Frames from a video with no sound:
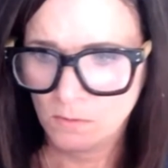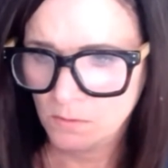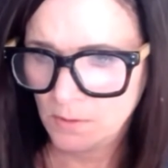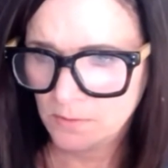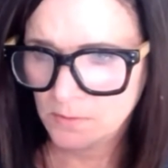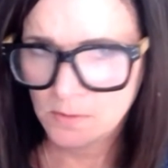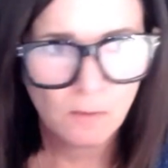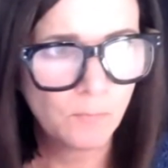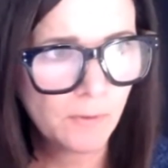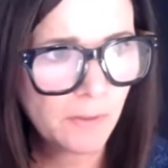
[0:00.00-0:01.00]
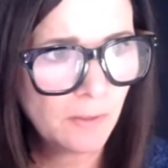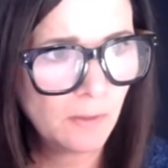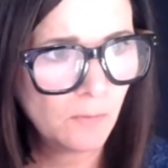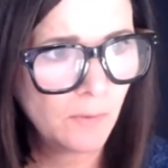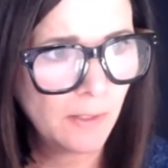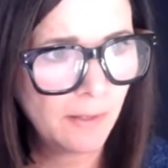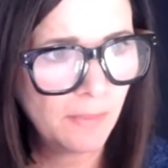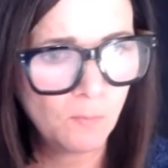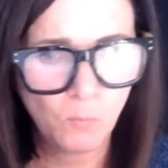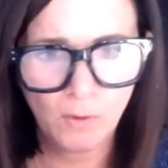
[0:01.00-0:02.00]
That's not working. Okay,
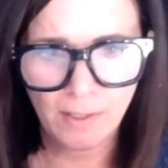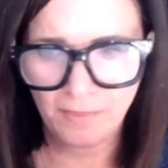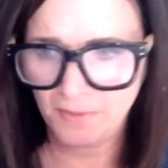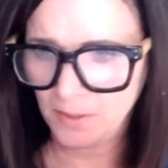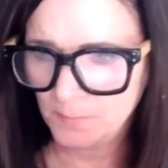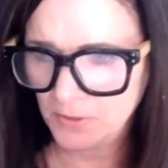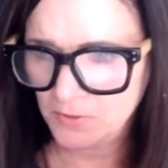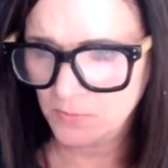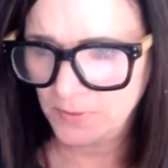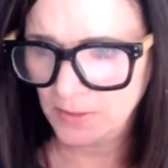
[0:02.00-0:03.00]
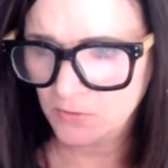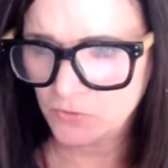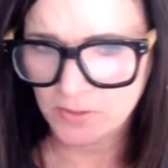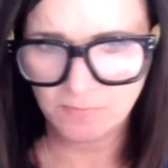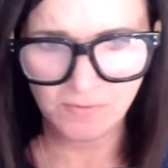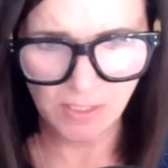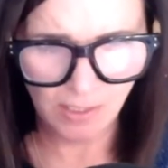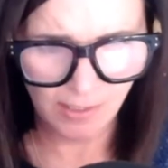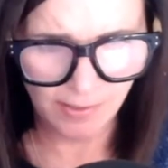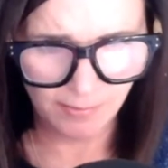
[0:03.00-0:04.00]
then what I think I'm going to do in the interest of
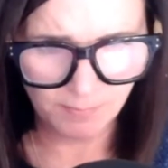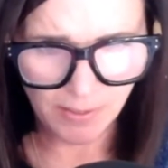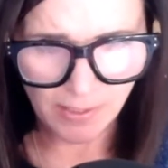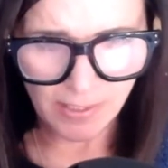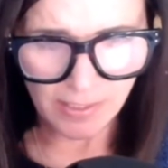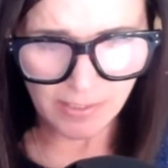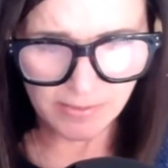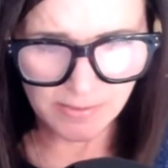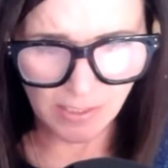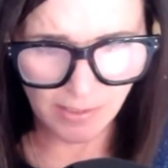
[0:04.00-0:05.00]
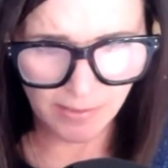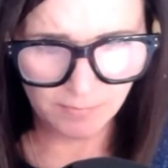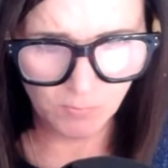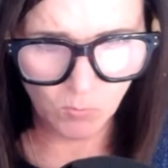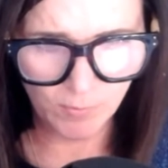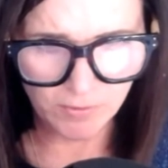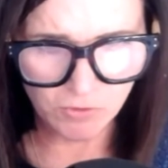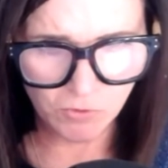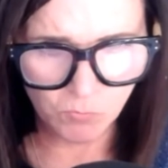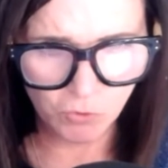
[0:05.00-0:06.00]
time is I am going
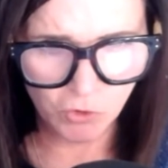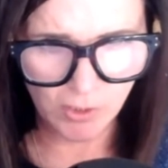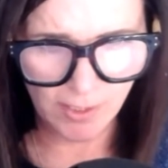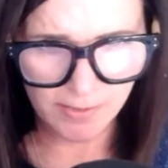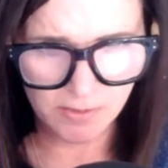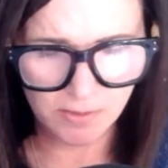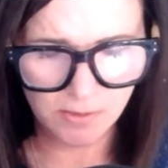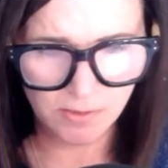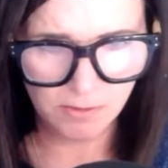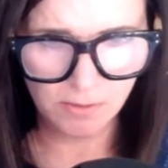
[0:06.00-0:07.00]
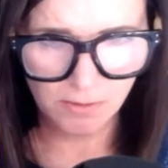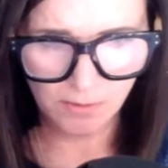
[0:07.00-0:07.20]
to just,